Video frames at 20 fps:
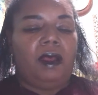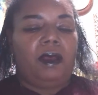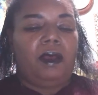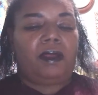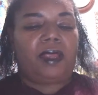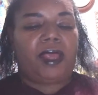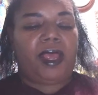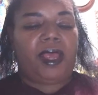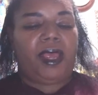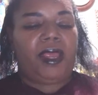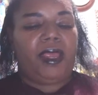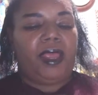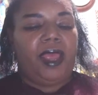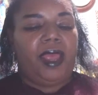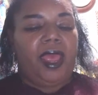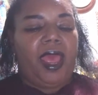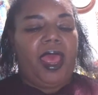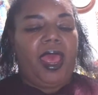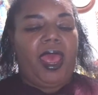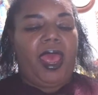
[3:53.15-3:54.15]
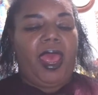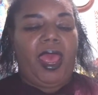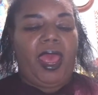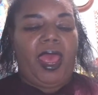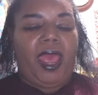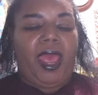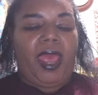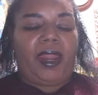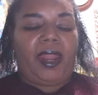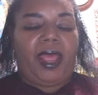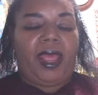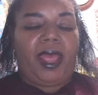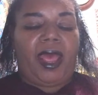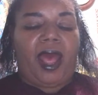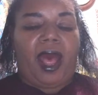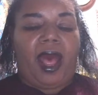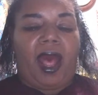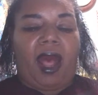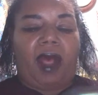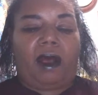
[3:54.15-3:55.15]
Okay? And
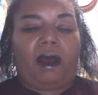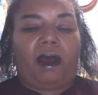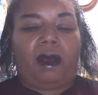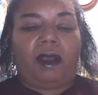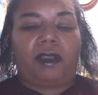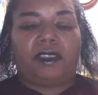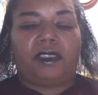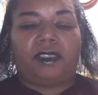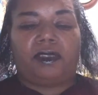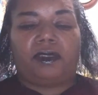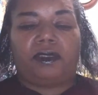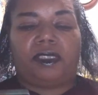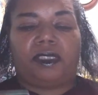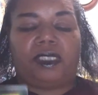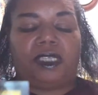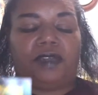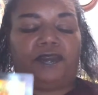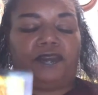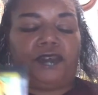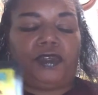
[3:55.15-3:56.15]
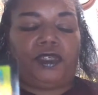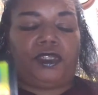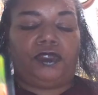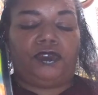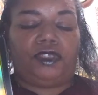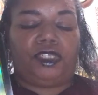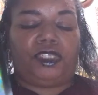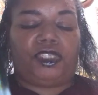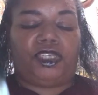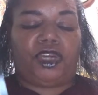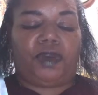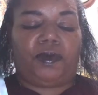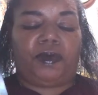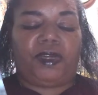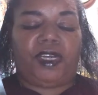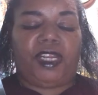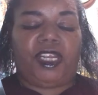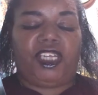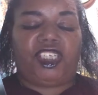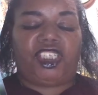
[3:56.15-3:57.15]
I also see for you
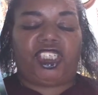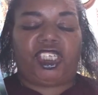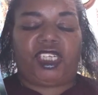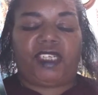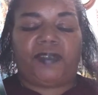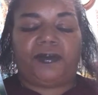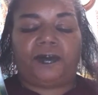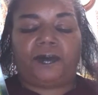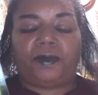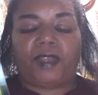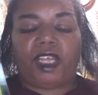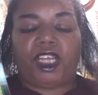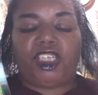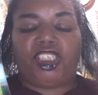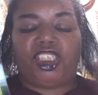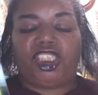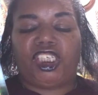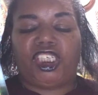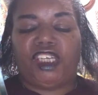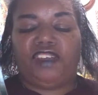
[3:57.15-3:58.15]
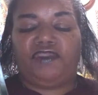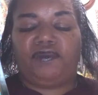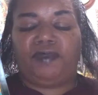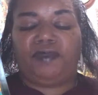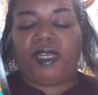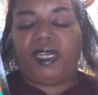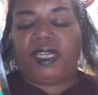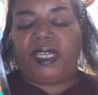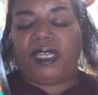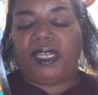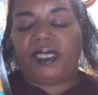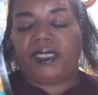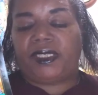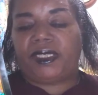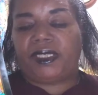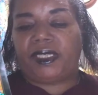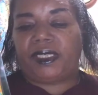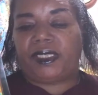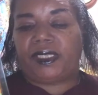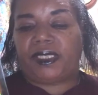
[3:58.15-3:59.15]
determination, achievement, and
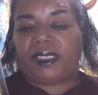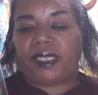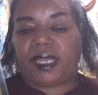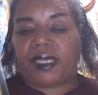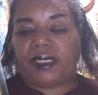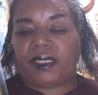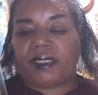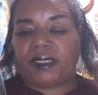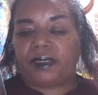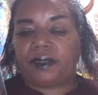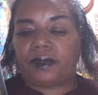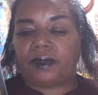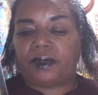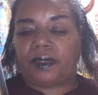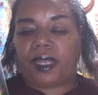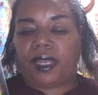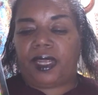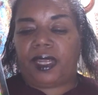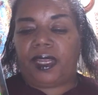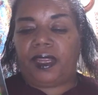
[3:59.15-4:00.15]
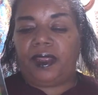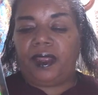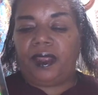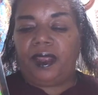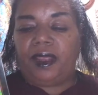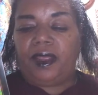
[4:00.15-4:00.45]
success. Okay?